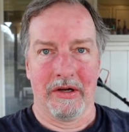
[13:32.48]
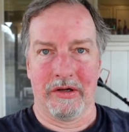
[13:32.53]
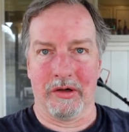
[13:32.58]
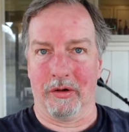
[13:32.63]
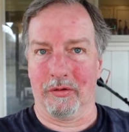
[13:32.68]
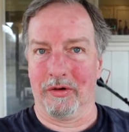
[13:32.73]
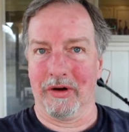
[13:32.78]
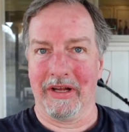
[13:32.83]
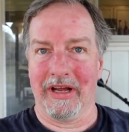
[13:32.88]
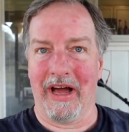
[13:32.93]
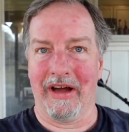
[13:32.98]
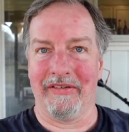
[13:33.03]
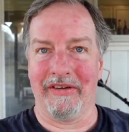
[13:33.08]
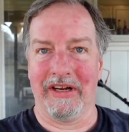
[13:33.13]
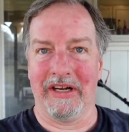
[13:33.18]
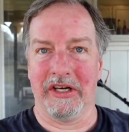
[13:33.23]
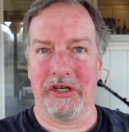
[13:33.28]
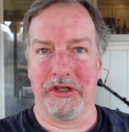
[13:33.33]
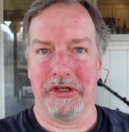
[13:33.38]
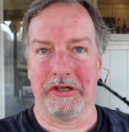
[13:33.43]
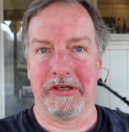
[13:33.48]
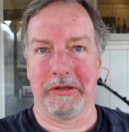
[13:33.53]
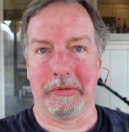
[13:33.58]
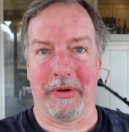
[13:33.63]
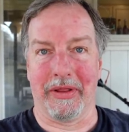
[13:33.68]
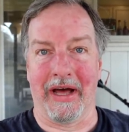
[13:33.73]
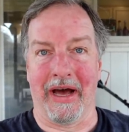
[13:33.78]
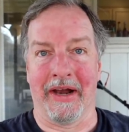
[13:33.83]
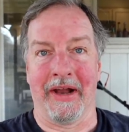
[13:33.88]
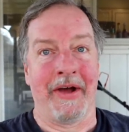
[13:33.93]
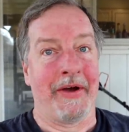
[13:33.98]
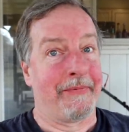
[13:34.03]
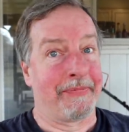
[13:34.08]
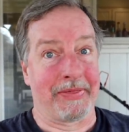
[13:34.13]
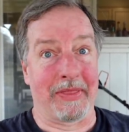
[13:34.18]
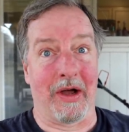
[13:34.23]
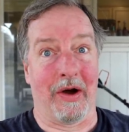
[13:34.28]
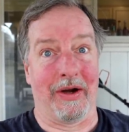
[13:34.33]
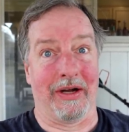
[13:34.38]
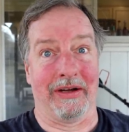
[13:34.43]
Don't really have any issues with that.
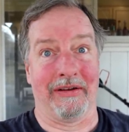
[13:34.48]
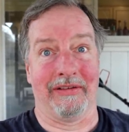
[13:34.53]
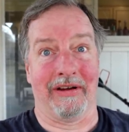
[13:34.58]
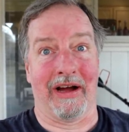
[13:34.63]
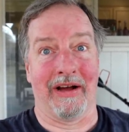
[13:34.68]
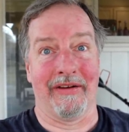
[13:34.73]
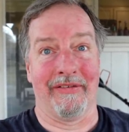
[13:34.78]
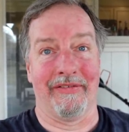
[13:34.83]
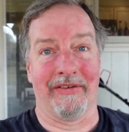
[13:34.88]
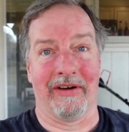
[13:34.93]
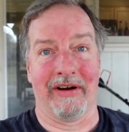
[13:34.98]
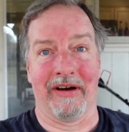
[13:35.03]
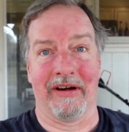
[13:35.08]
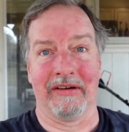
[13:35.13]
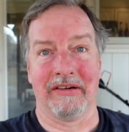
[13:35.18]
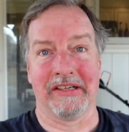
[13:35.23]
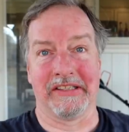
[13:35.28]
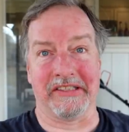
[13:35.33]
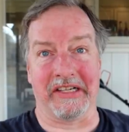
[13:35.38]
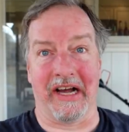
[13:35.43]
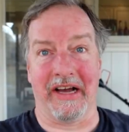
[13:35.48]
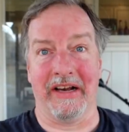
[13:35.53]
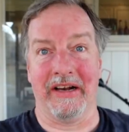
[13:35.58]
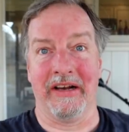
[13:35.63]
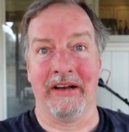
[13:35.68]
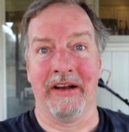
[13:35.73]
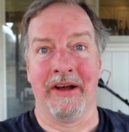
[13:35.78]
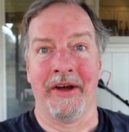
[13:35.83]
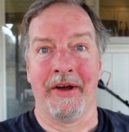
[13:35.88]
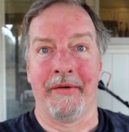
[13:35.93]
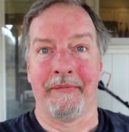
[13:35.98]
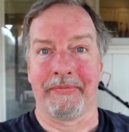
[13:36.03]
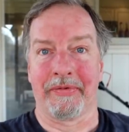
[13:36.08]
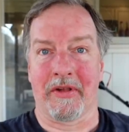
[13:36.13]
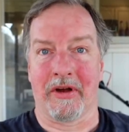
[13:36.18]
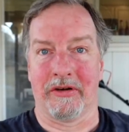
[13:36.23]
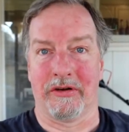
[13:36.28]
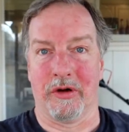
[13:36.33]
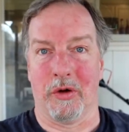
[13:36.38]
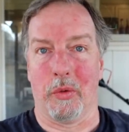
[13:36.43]
Now I, have uh, decided
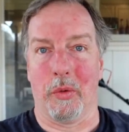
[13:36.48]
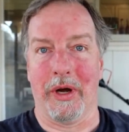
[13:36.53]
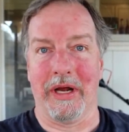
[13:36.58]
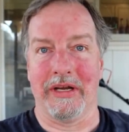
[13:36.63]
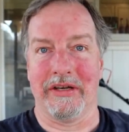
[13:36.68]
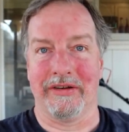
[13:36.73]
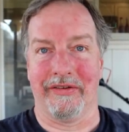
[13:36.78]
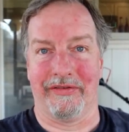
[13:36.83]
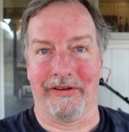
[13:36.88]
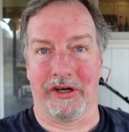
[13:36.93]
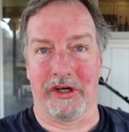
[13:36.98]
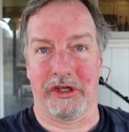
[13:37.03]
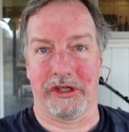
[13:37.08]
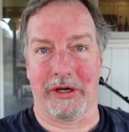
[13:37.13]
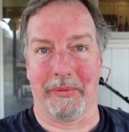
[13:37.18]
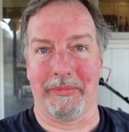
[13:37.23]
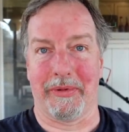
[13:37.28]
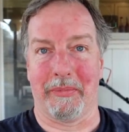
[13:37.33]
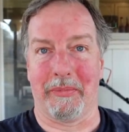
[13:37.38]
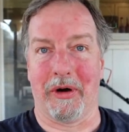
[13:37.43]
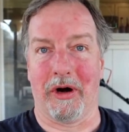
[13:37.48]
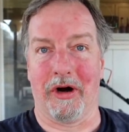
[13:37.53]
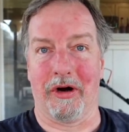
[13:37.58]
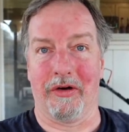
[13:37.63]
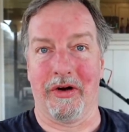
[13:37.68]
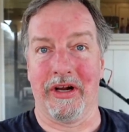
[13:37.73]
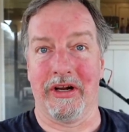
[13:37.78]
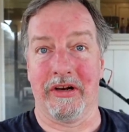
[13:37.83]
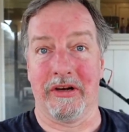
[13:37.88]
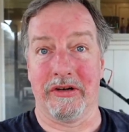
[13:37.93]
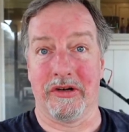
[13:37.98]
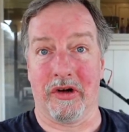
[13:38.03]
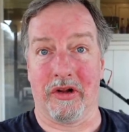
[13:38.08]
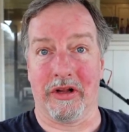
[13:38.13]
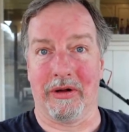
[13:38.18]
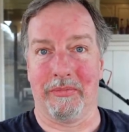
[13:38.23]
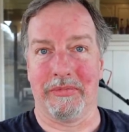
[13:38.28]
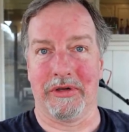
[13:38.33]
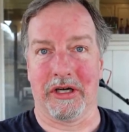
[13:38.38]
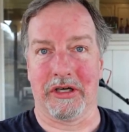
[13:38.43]
to wait to finish up the margarita
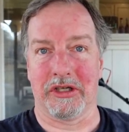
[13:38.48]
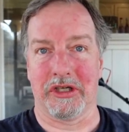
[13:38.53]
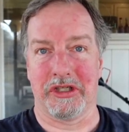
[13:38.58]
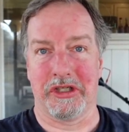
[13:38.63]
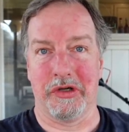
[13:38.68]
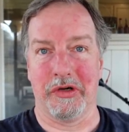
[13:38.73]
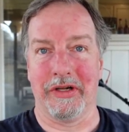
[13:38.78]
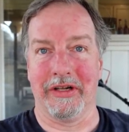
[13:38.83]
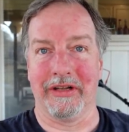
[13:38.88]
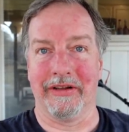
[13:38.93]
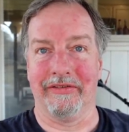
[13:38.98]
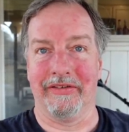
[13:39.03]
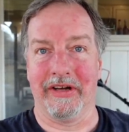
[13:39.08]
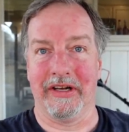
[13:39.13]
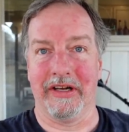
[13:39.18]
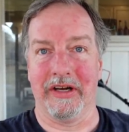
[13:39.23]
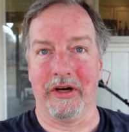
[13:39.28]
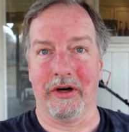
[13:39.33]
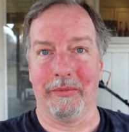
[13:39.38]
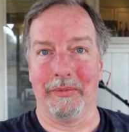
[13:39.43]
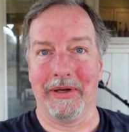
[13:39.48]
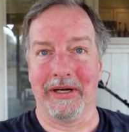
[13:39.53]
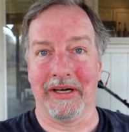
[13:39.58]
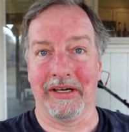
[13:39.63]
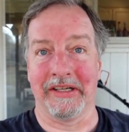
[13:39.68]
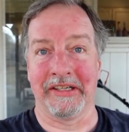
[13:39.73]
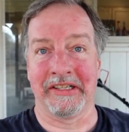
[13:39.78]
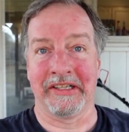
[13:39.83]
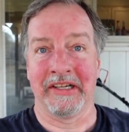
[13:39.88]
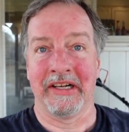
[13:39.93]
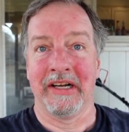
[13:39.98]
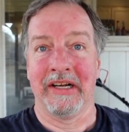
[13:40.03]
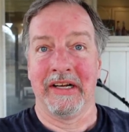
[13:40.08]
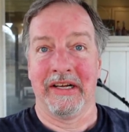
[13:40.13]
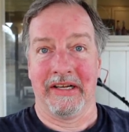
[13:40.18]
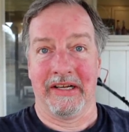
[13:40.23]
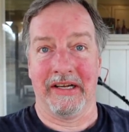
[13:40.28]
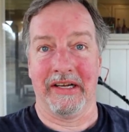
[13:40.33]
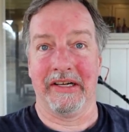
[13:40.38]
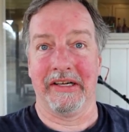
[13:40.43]
until I'm done shooting the video because
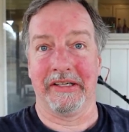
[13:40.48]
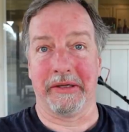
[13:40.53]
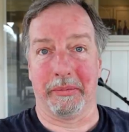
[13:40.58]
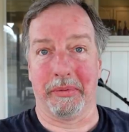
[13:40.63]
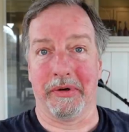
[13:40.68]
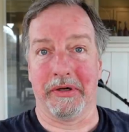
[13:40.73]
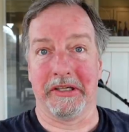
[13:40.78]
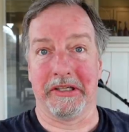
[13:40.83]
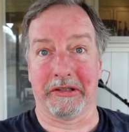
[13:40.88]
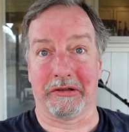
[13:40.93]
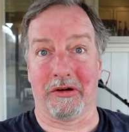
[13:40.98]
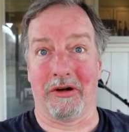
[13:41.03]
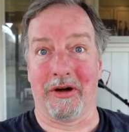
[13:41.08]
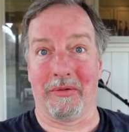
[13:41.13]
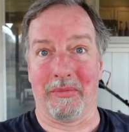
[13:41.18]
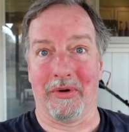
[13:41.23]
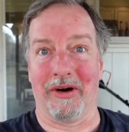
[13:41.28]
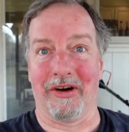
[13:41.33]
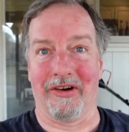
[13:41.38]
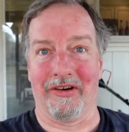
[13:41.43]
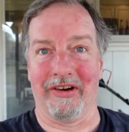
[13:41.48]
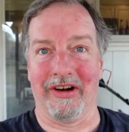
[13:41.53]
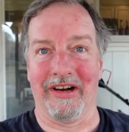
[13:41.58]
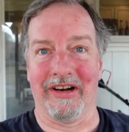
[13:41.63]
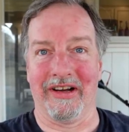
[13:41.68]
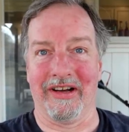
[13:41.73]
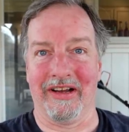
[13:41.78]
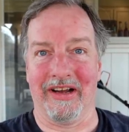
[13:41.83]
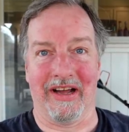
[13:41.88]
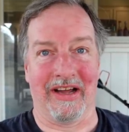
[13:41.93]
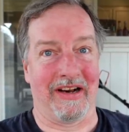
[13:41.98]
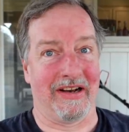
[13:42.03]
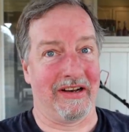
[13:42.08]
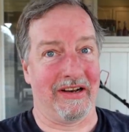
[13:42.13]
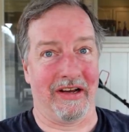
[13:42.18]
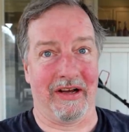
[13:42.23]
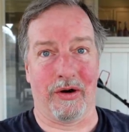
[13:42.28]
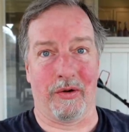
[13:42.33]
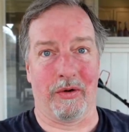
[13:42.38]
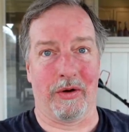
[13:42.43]
it is a pretty strong margarita
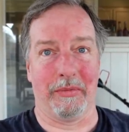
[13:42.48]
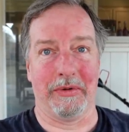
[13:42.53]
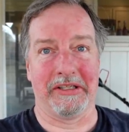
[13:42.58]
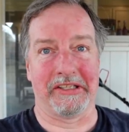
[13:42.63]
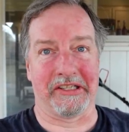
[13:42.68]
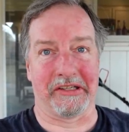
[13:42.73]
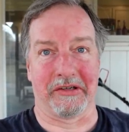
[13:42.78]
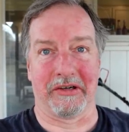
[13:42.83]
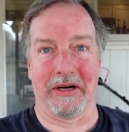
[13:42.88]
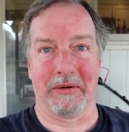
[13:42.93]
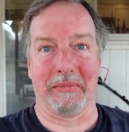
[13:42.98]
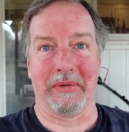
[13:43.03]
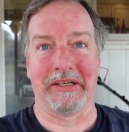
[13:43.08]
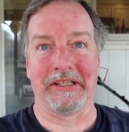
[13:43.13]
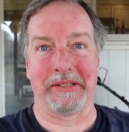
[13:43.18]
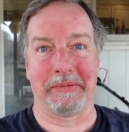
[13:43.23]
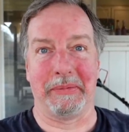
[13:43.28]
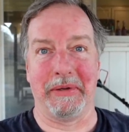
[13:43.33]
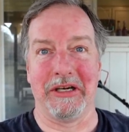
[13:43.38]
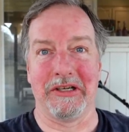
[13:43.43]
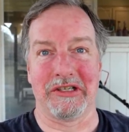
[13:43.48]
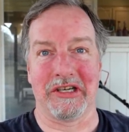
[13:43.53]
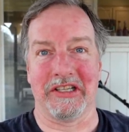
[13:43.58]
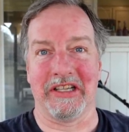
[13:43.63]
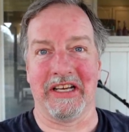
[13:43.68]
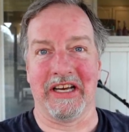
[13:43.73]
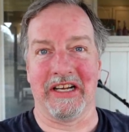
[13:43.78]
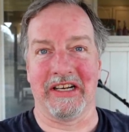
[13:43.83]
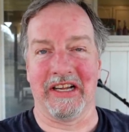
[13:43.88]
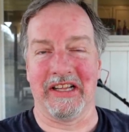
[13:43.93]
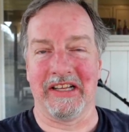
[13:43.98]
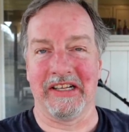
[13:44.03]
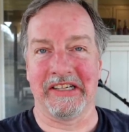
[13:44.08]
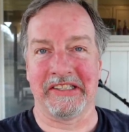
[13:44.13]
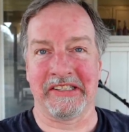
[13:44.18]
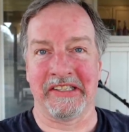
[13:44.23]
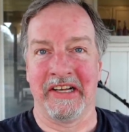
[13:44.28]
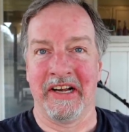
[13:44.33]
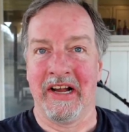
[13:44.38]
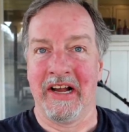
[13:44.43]
and I don't want to be slurring my speech at the end of
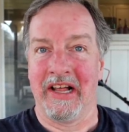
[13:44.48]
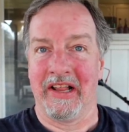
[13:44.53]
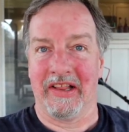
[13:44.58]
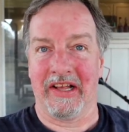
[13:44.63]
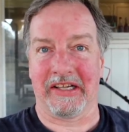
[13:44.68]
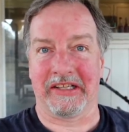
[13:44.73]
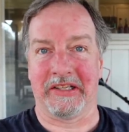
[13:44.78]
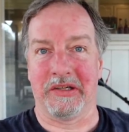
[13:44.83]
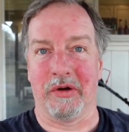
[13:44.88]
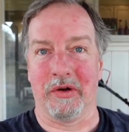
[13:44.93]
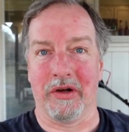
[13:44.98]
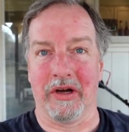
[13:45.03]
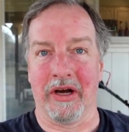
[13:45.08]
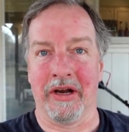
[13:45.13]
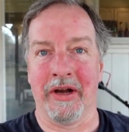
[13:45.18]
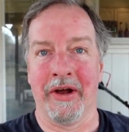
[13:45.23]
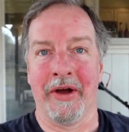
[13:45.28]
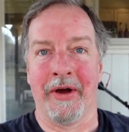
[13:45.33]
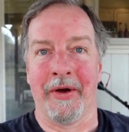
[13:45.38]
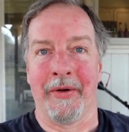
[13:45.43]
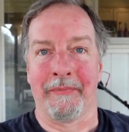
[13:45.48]
this. That's no good.